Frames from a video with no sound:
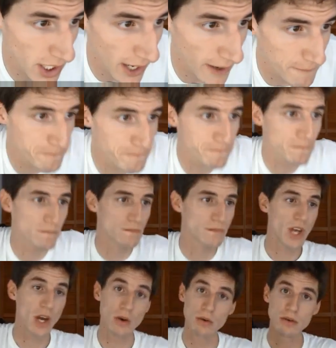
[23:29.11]
Okay.
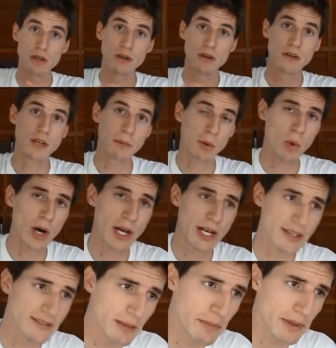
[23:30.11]
So, number
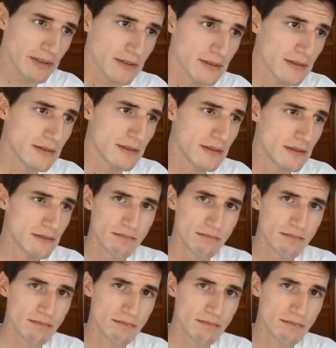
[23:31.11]
one, exhibits.